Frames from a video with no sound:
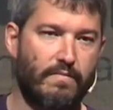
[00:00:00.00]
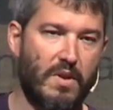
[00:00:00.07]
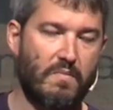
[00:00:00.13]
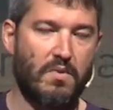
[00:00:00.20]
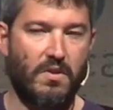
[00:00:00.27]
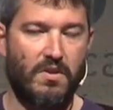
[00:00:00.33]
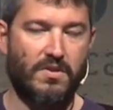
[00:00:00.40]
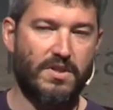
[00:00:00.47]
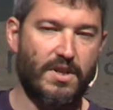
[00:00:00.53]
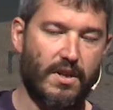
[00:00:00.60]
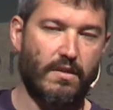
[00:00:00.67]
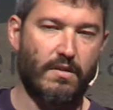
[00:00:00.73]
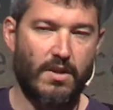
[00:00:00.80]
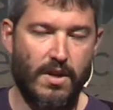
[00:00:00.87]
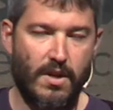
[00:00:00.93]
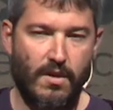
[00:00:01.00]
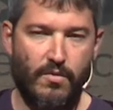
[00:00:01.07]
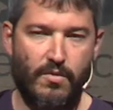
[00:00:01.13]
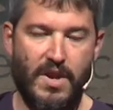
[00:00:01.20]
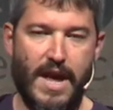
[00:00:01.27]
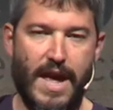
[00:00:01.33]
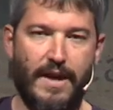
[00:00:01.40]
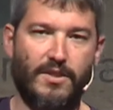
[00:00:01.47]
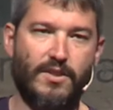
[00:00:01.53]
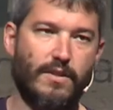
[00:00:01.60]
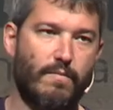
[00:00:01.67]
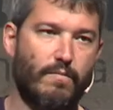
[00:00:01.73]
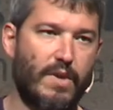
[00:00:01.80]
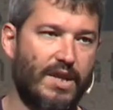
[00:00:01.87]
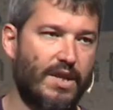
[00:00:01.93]
people using React,
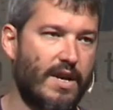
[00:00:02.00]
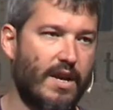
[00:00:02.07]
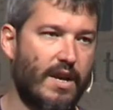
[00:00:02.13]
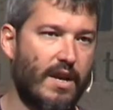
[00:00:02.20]
but